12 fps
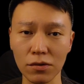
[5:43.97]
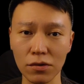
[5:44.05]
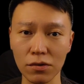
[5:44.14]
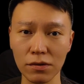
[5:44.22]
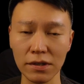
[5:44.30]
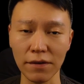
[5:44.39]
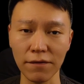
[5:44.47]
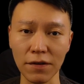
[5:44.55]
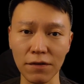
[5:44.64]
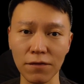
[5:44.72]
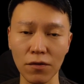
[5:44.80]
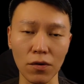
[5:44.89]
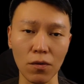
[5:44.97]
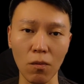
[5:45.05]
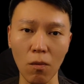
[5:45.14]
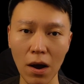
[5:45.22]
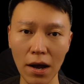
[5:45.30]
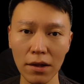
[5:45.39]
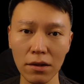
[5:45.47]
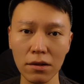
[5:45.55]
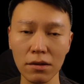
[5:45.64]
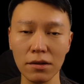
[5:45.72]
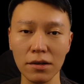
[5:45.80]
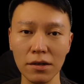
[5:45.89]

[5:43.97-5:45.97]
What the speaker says: to do something for a while.